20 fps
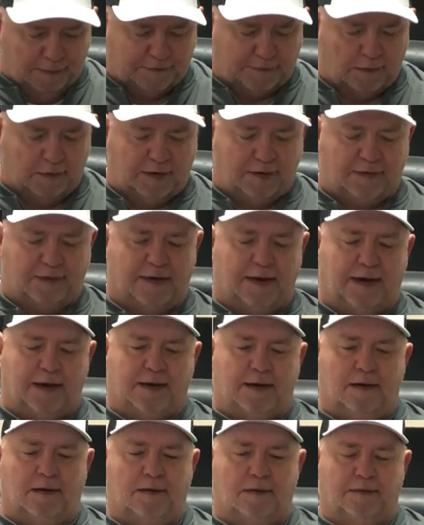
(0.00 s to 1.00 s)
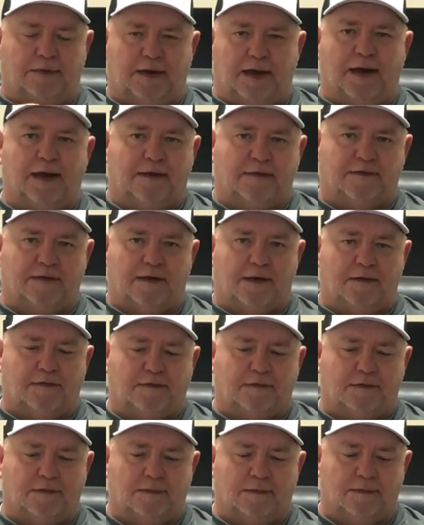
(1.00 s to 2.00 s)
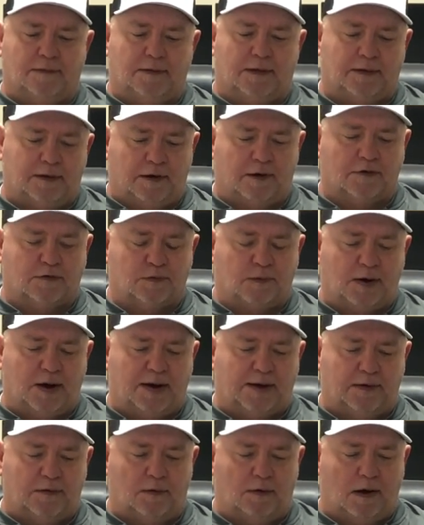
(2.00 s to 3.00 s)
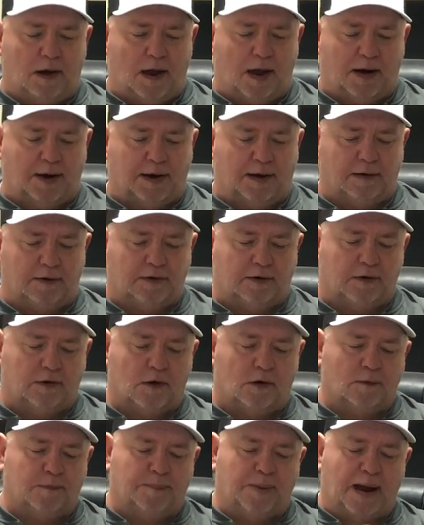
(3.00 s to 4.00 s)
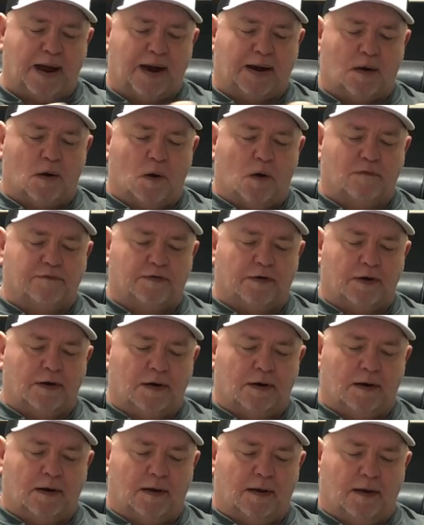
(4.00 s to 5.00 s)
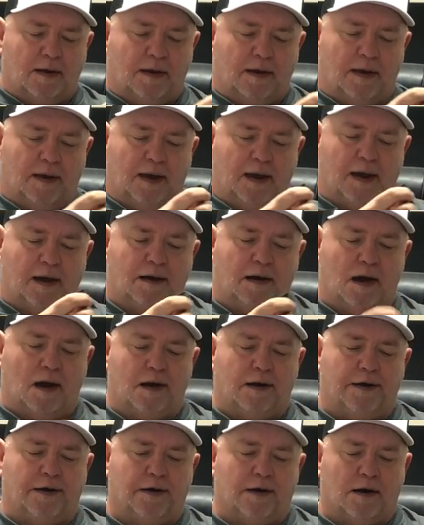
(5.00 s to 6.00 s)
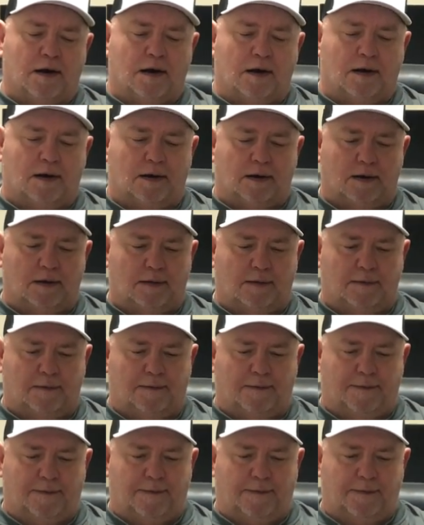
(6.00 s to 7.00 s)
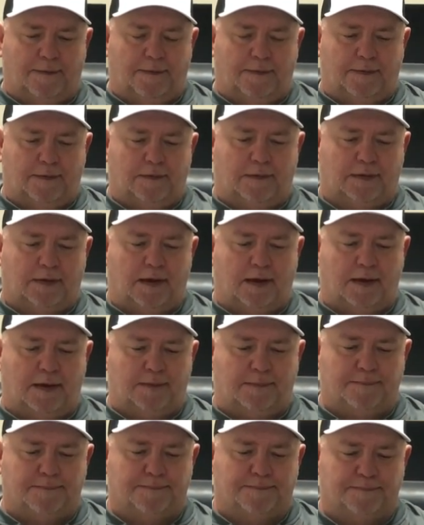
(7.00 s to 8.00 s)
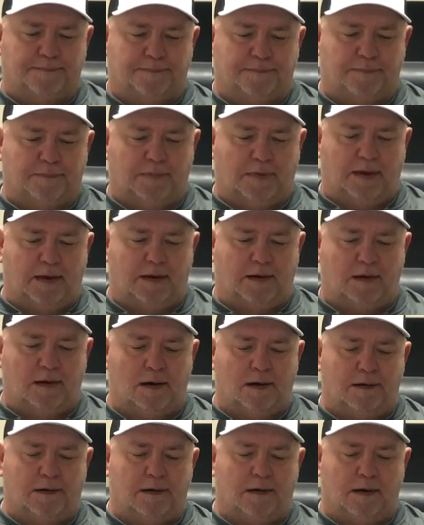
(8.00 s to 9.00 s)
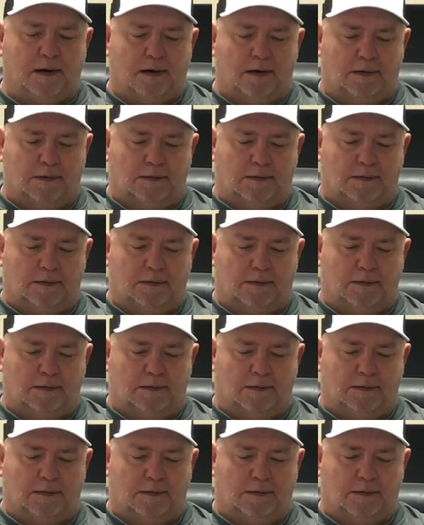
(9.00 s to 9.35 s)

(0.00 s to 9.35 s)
So you take the excess, and here's what I do to lock it. You go back over and under, okay? And under.